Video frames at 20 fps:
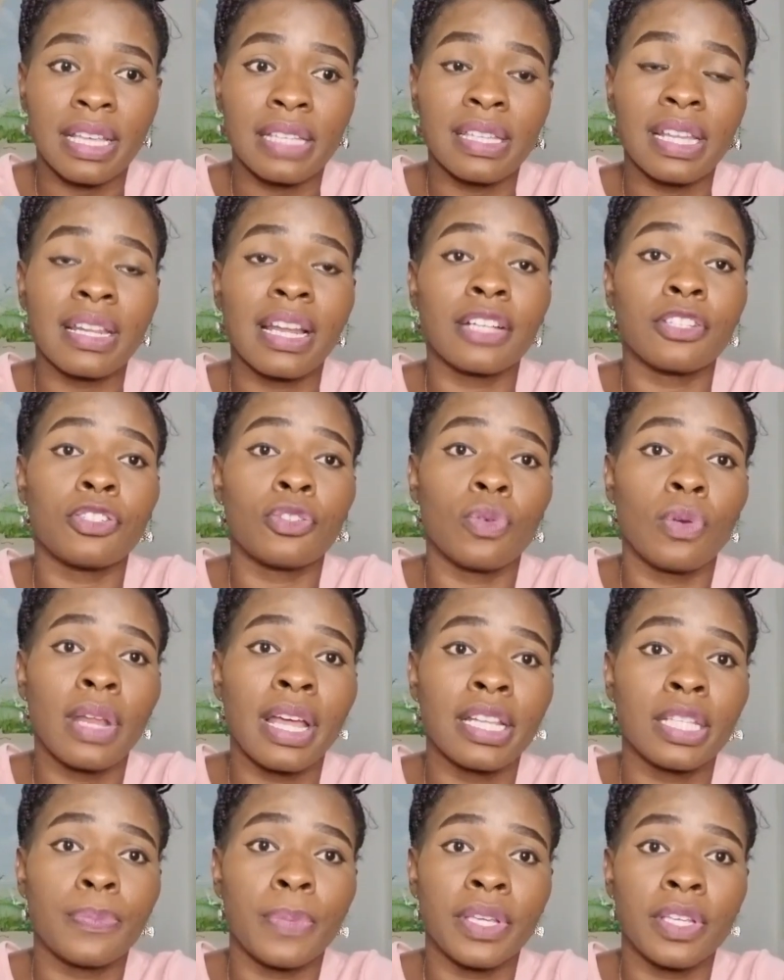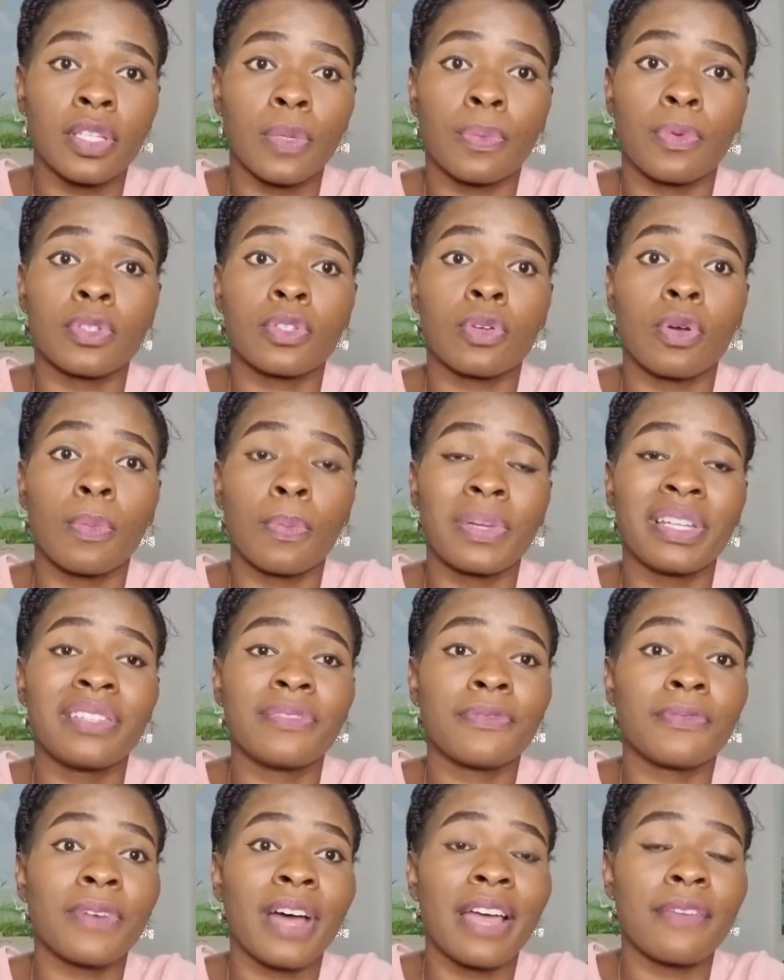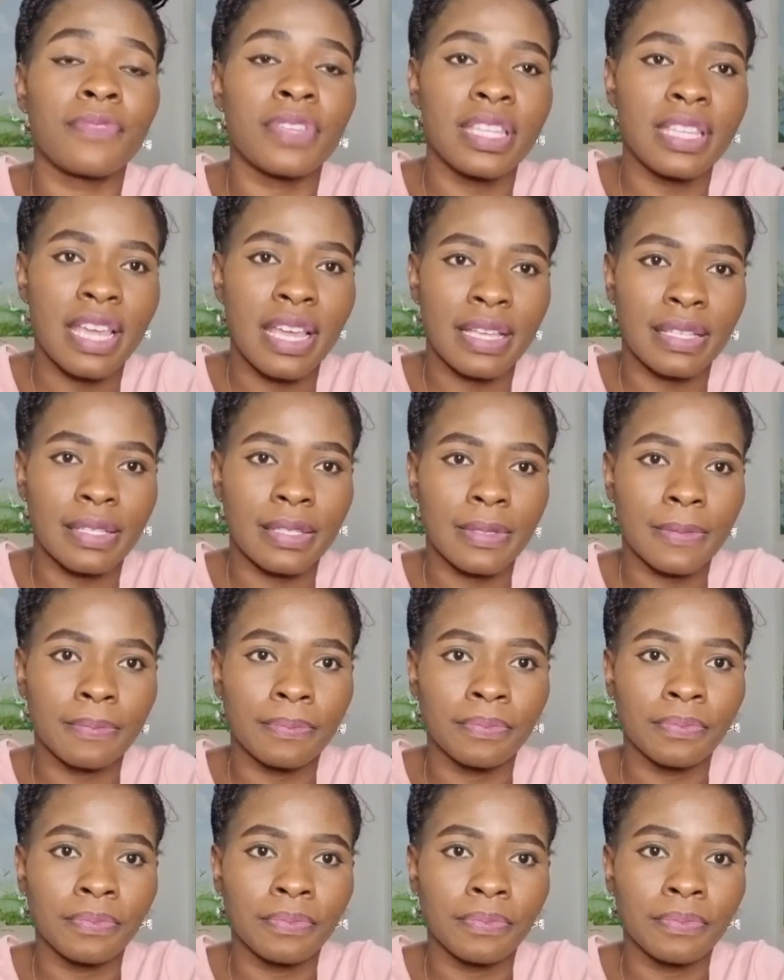They say now July, the Pekin supposed to complete 5 years.